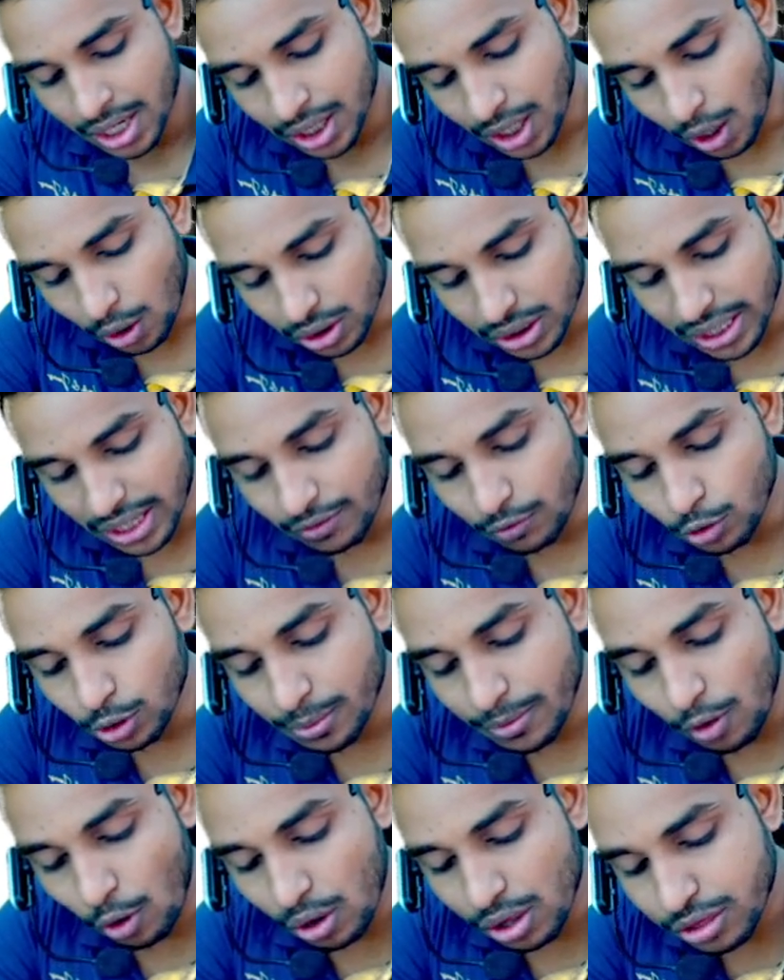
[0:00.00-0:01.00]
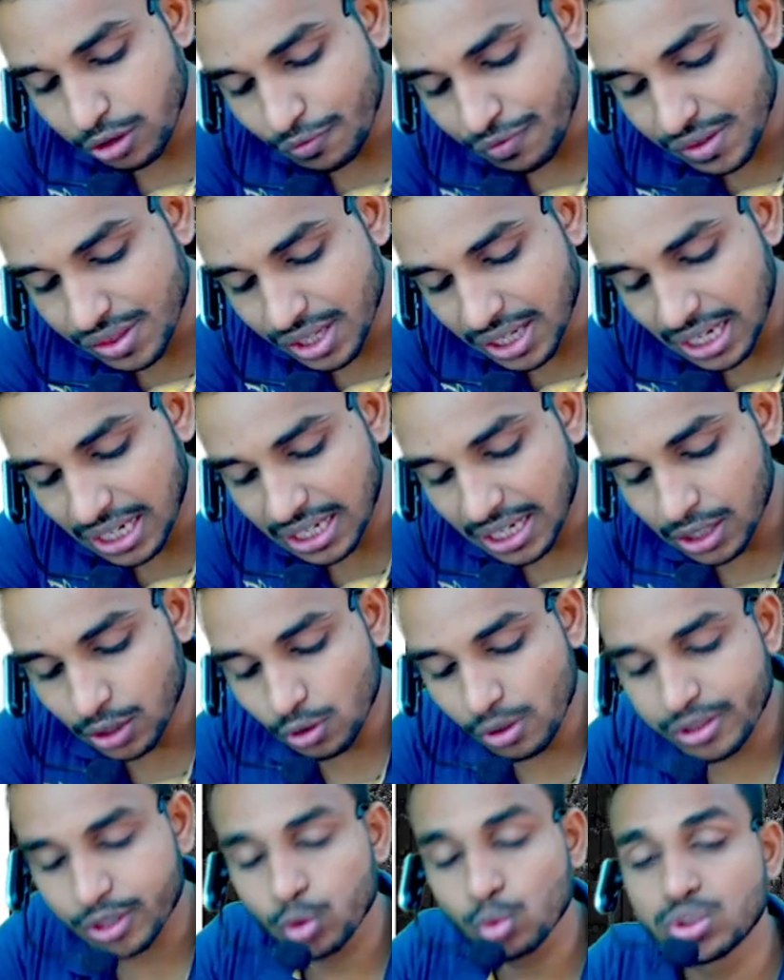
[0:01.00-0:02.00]
Now there will be also physical
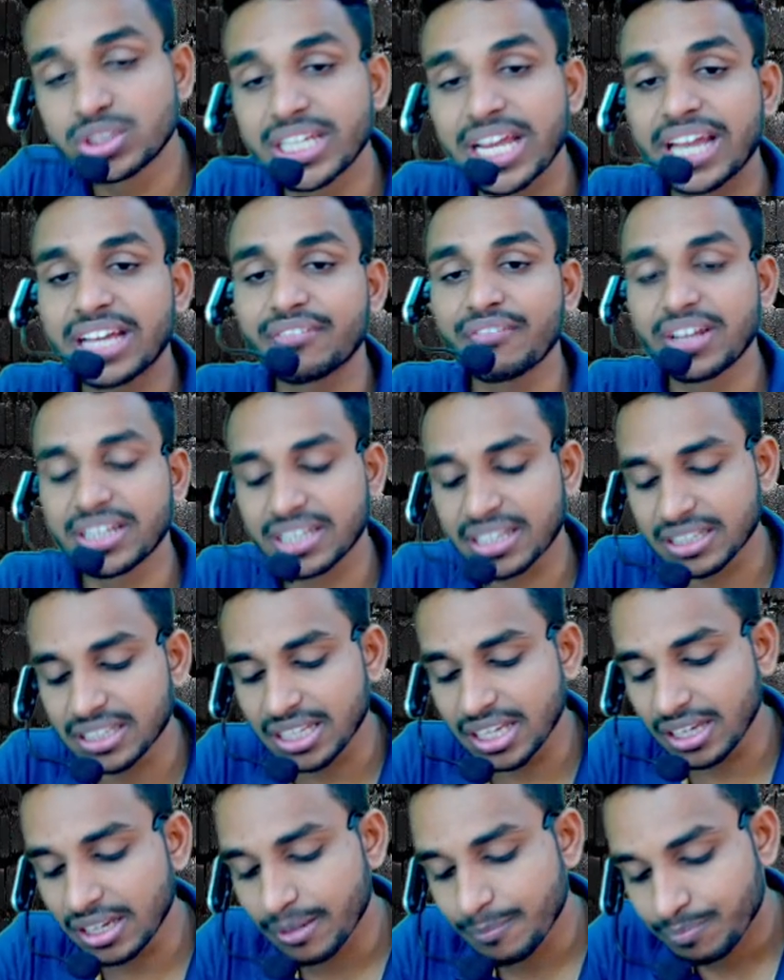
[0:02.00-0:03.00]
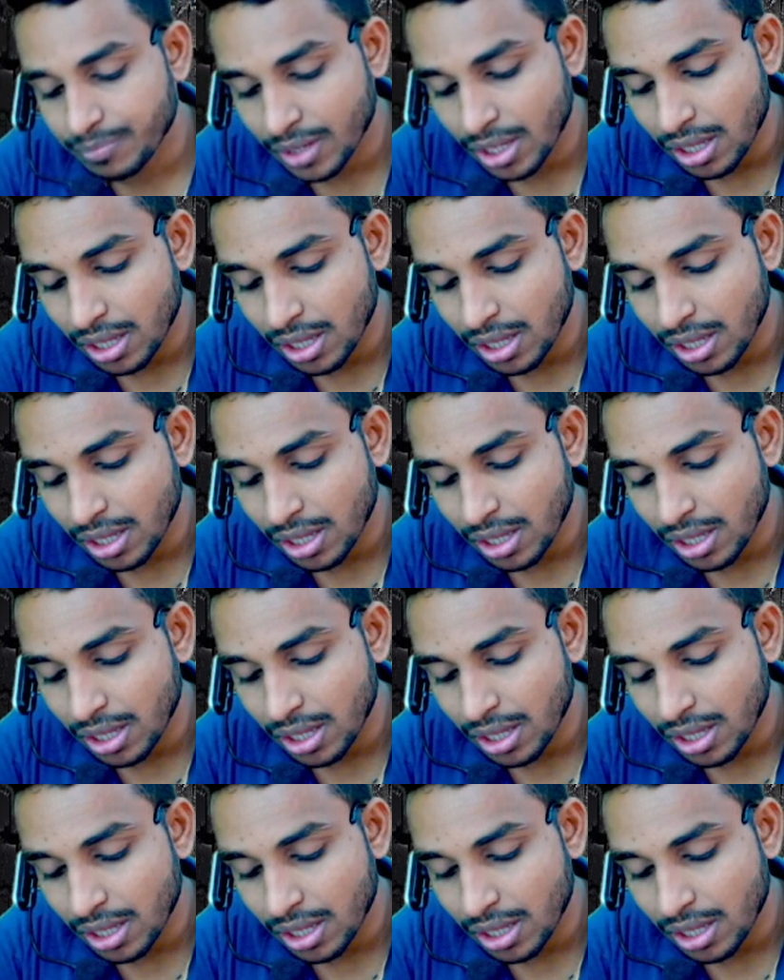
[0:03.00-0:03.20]
controls to check whether the